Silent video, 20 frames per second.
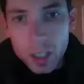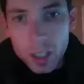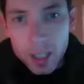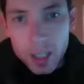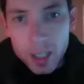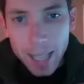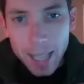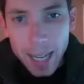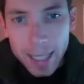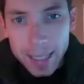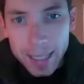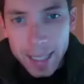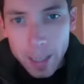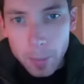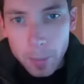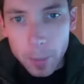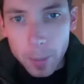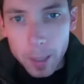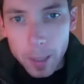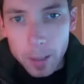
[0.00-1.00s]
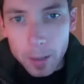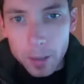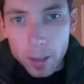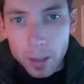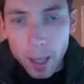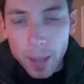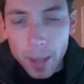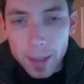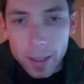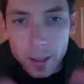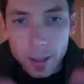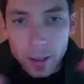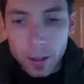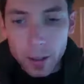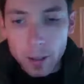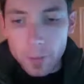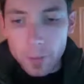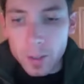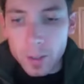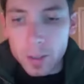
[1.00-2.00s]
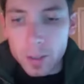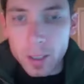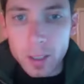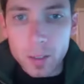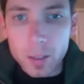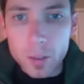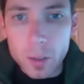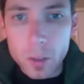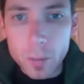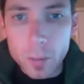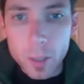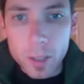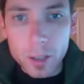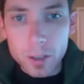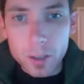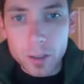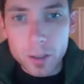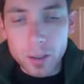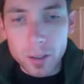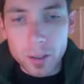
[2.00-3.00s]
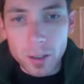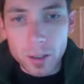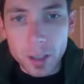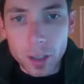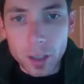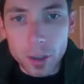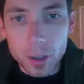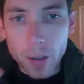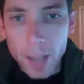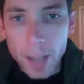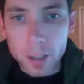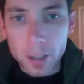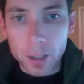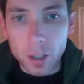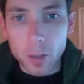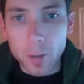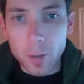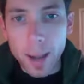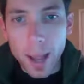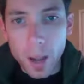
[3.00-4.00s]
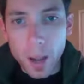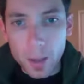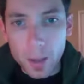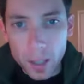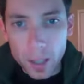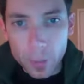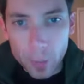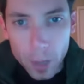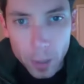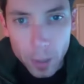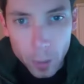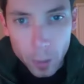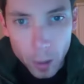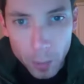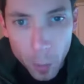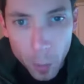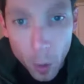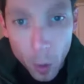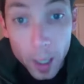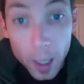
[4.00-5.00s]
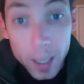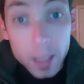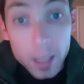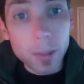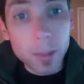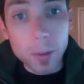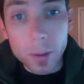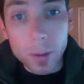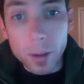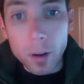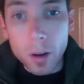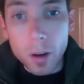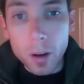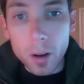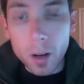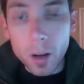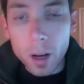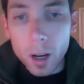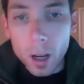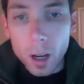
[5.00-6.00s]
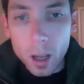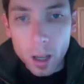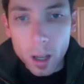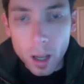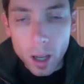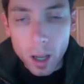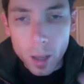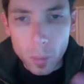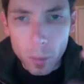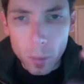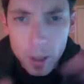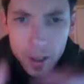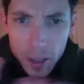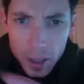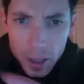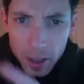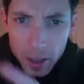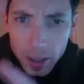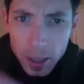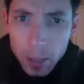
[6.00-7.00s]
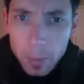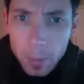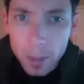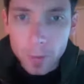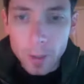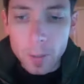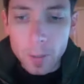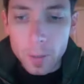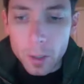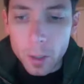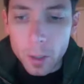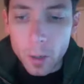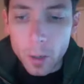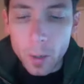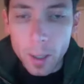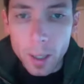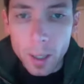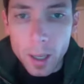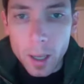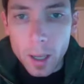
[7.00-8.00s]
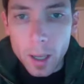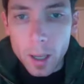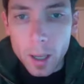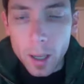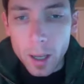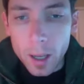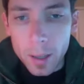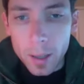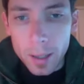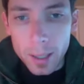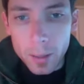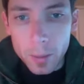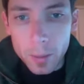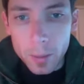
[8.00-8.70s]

tighten it up a bit. I think it feels like there's too much distraction around, and if we were more intimate with her, with just a little bit of him showing, I think it would be